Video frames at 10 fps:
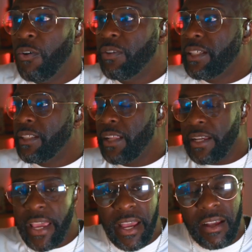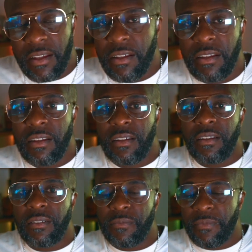All this, like, yeah,
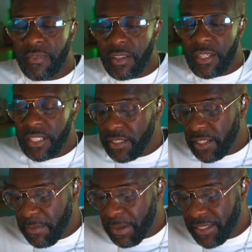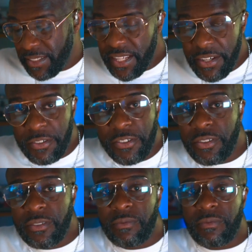it's the same as
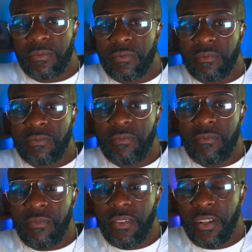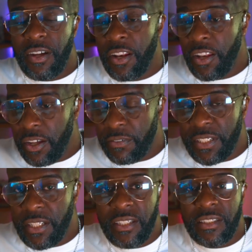singers. A lot
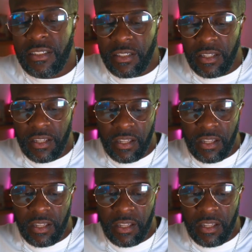of, listen,